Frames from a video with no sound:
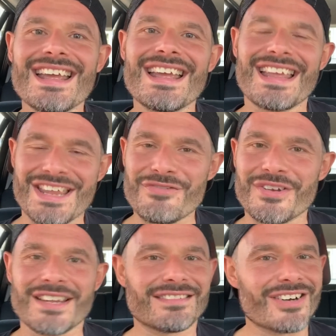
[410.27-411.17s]

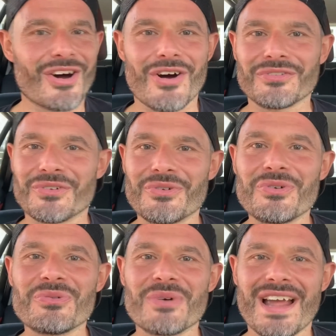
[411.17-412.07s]
evening,
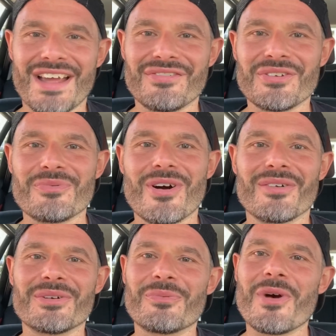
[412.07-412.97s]
afternoon, wherever you
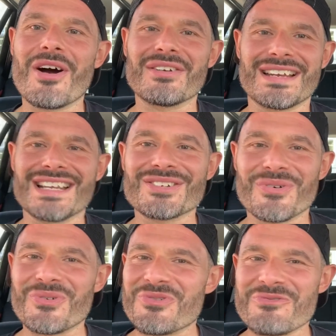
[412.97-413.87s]
are in the world. And as
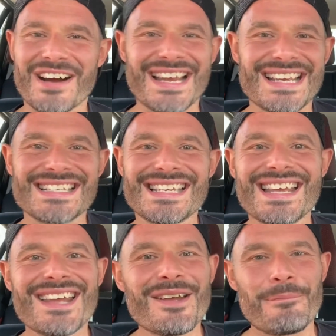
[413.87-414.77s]
always,
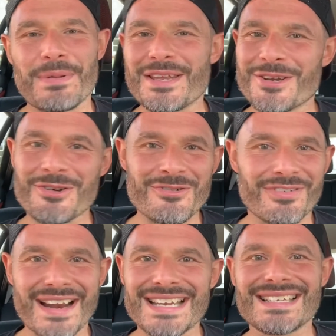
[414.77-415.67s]
be
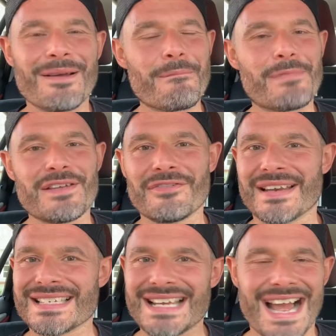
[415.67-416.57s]
great, be
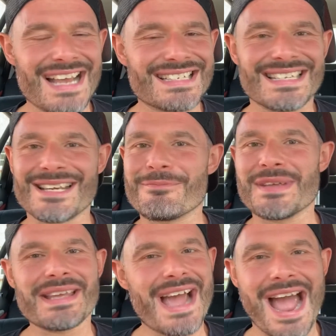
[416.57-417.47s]
fantastic,
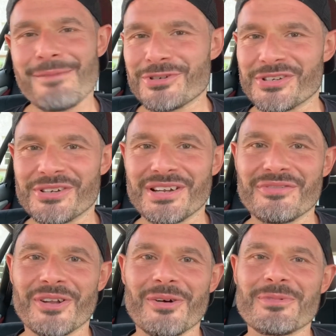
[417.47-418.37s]
be absolutely
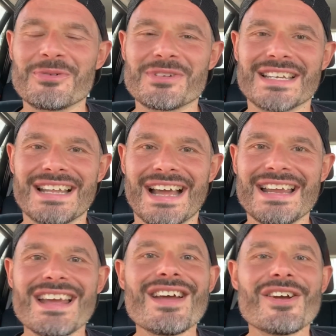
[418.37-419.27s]
phenomenal today.
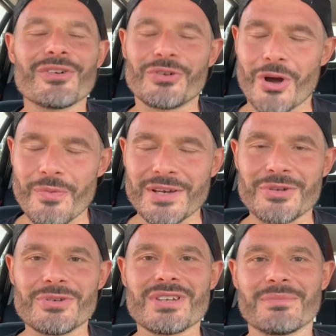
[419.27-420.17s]
Go and
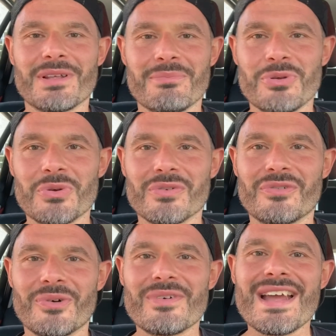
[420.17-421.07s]
do something
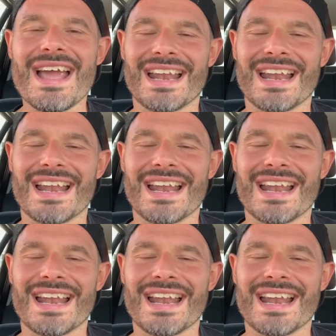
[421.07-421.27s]
beautiful, and